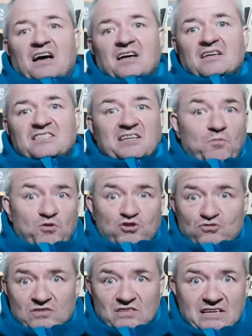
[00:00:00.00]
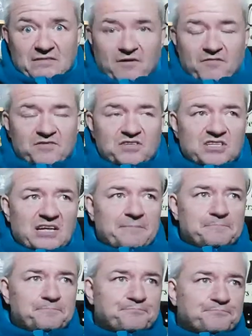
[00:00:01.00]
seeing what's underneath, obviously.
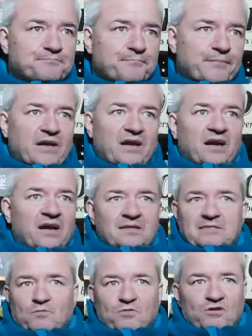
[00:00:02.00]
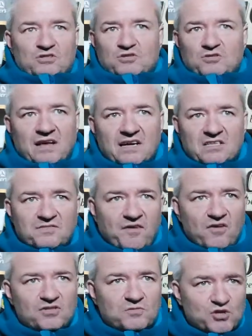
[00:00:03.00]
I didn't want to do that. It's
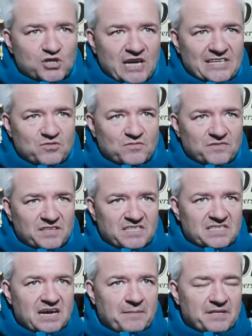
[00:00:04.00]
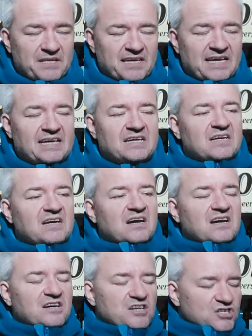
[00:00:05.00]
far too much hassle for this time of the year.
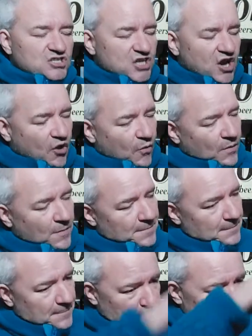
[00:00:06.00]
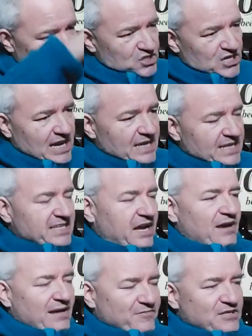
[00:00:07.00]
So put the shit, you know,
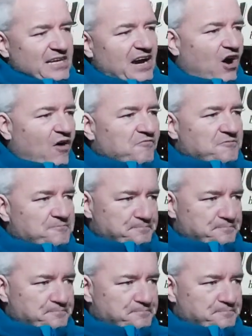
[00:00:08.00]
leveled it off,